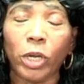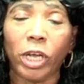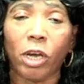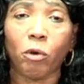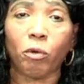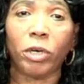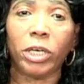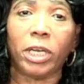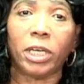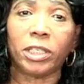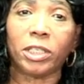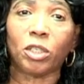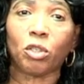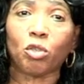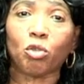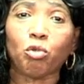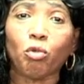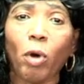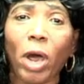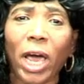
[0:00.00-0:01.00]
They're either
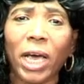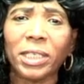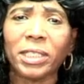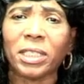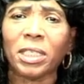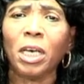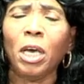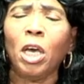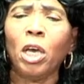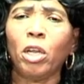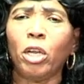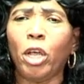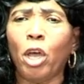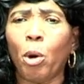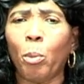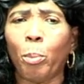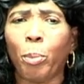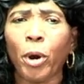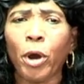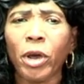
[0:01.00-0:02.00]
stressed,
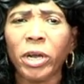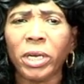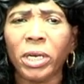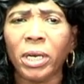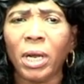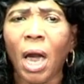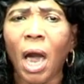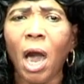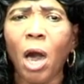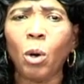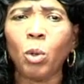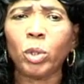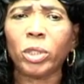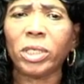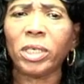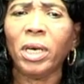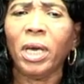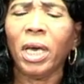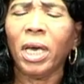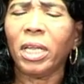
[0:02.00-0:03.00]
they're burdened
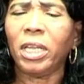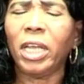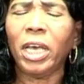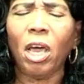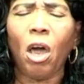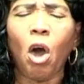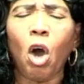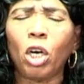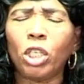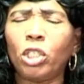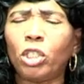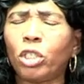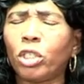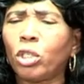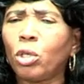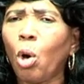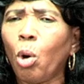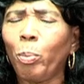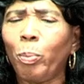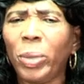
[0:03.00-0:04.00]
out, they are
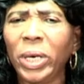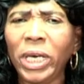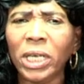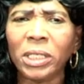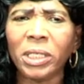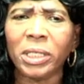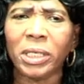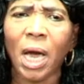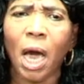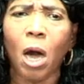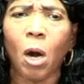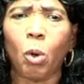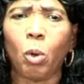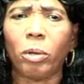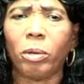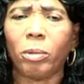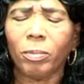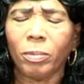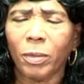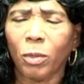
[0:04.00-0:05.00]
so beaten
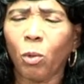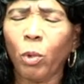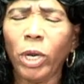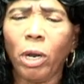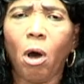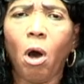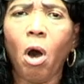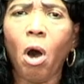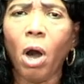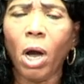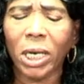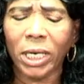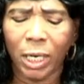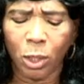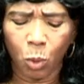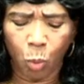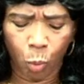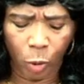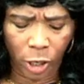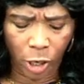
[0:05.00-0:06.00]
down with all
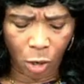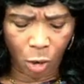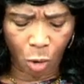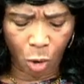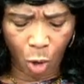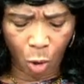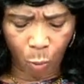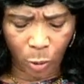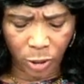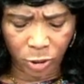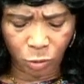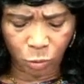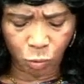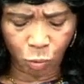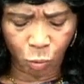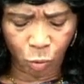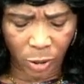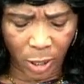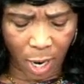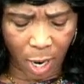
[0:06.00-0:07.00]
that we are going
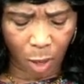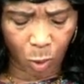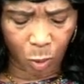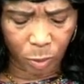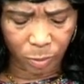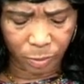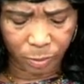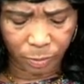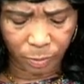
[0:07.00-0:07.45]
through now.